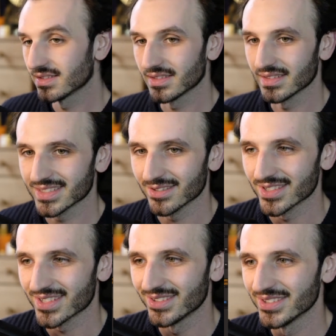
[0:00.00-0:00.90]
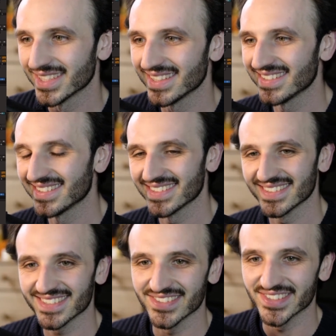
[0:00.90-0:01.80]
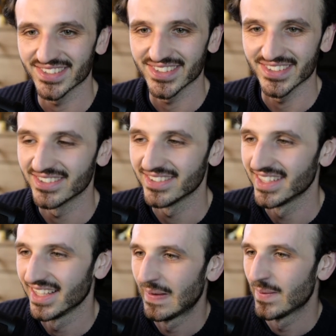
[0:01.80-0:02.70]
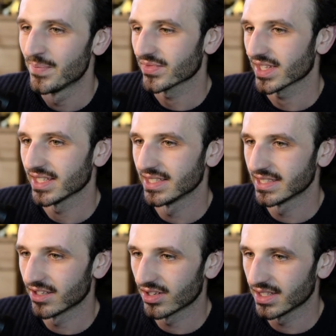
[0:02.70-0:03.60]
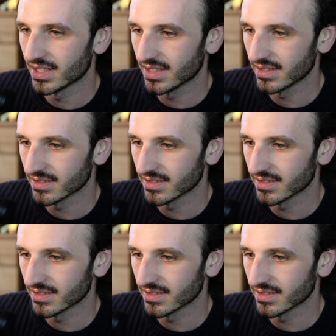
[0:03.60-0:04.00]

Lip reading: Sounds cool, doesn't it? Sounds so cool. And there are